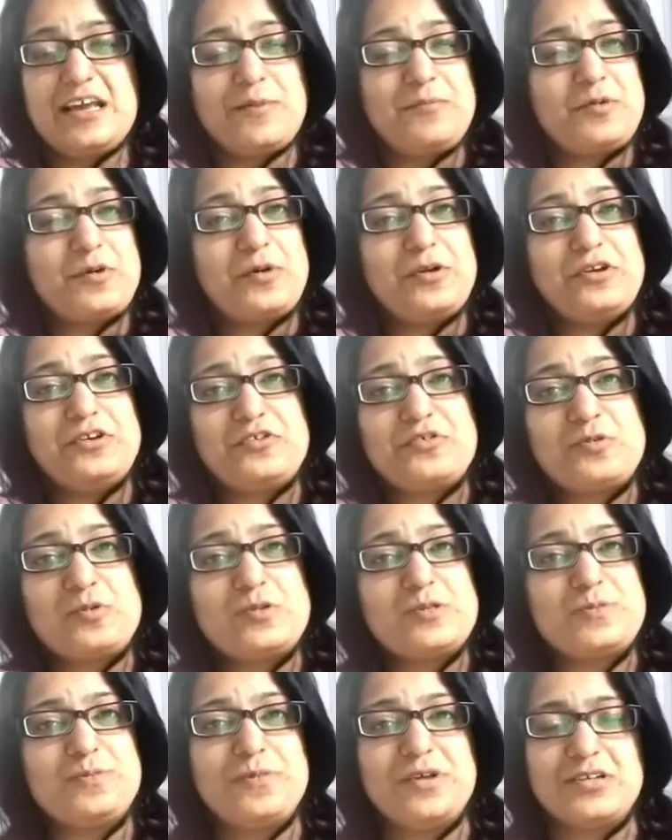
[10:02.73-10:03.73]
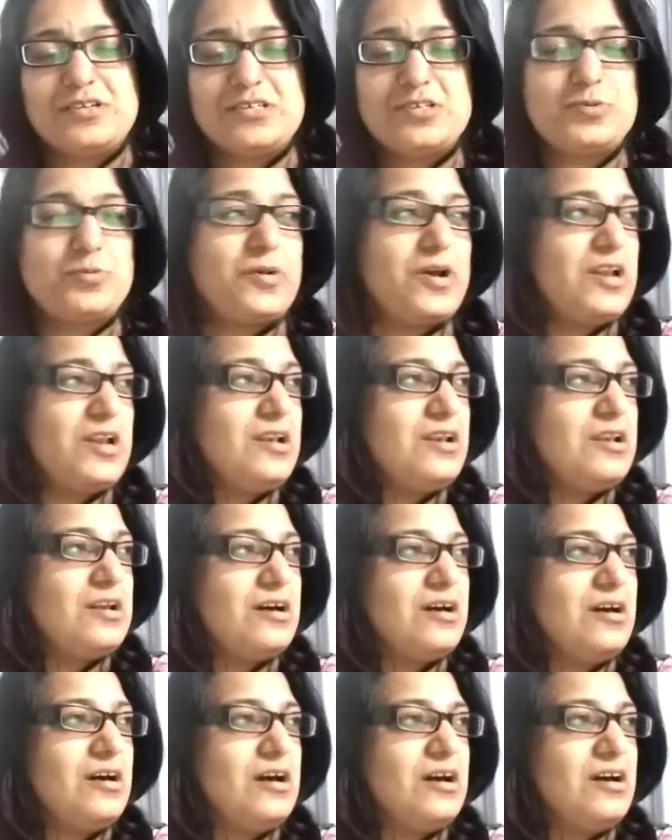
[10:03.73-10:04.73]
up your endorsements.
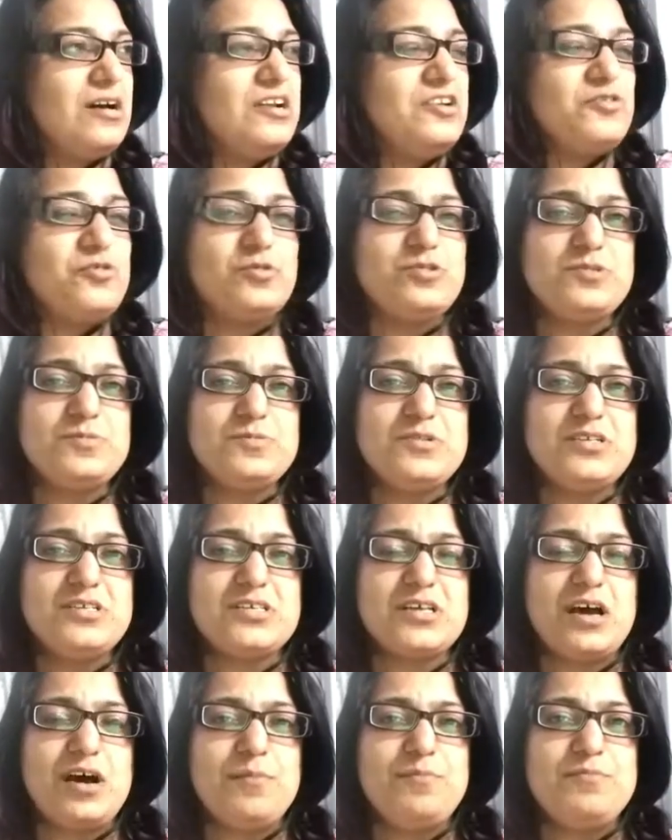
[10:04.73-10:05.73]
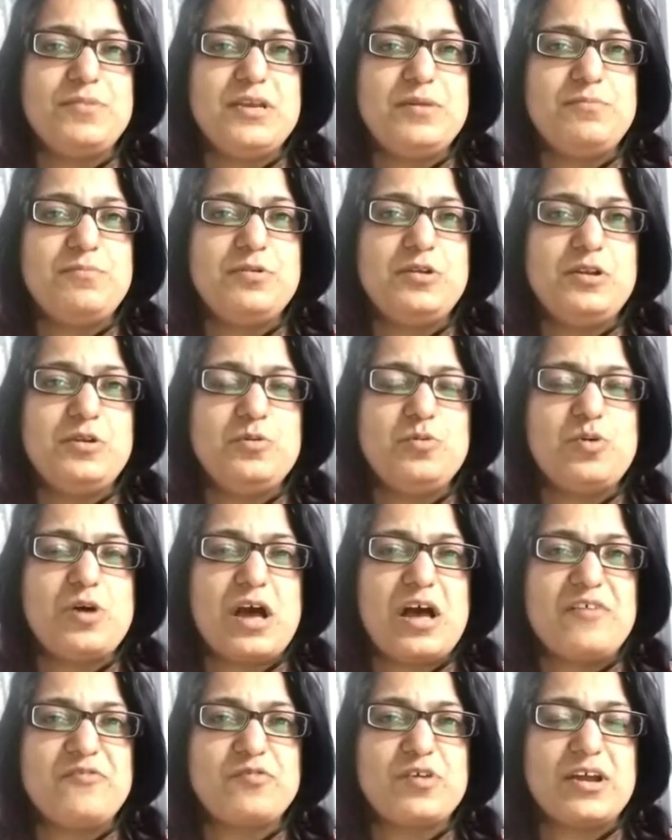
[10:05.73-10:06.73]
Well, endorsements are people who
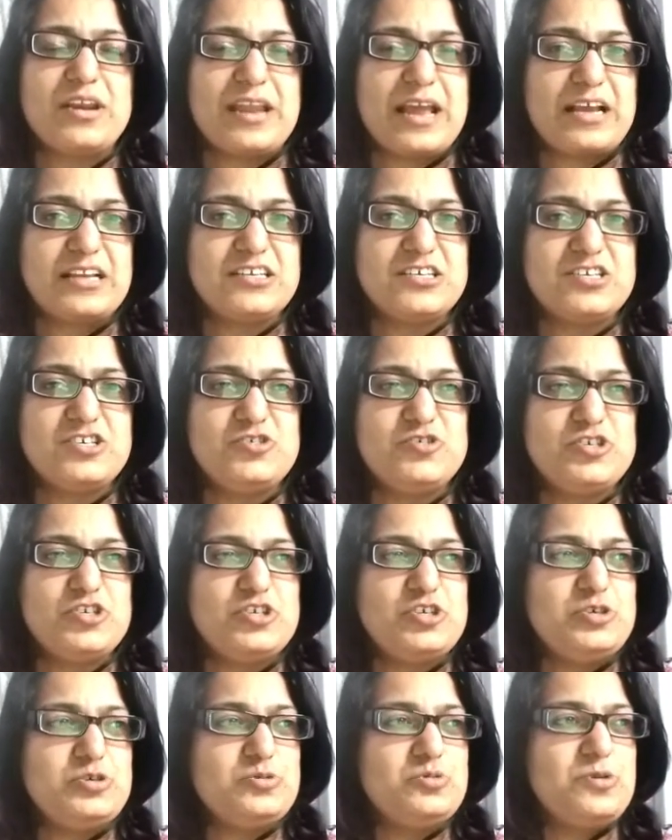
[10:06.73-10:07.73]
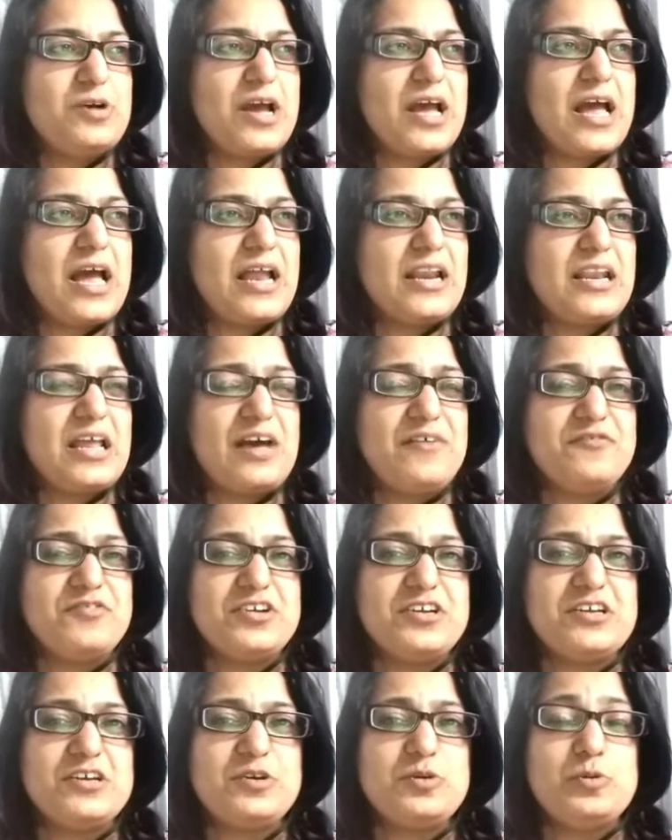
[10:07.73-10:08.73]
have connected to you and have
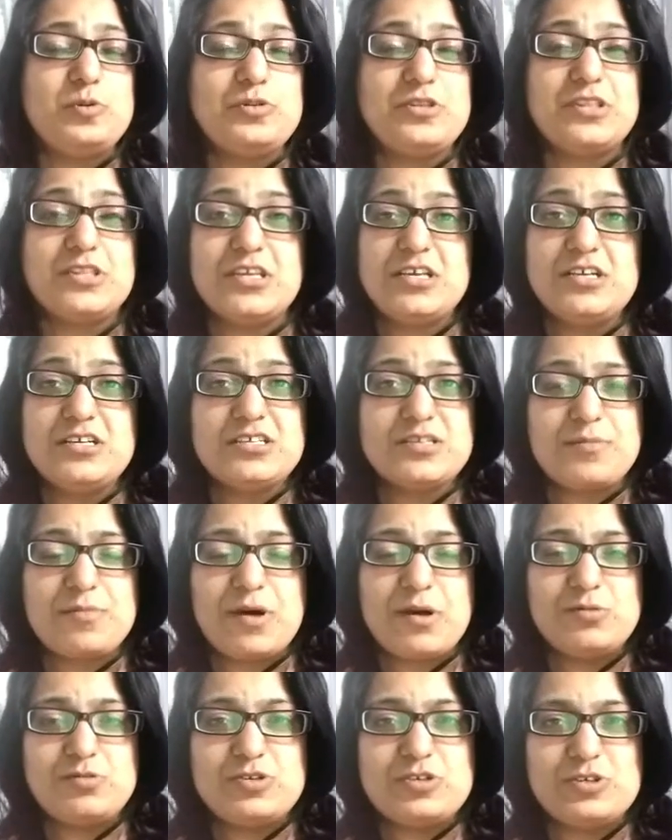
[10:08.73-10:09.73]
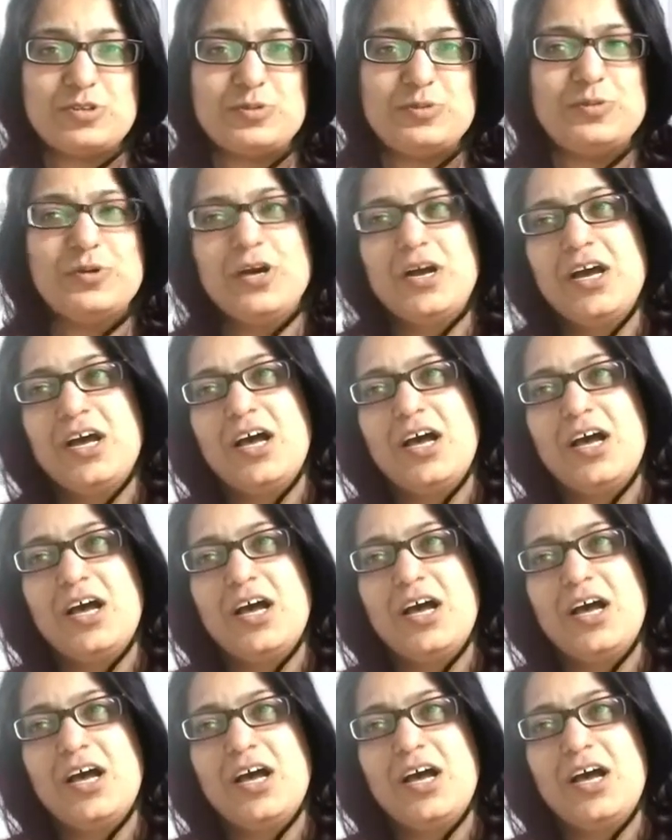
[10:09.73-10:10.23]
written good things about you.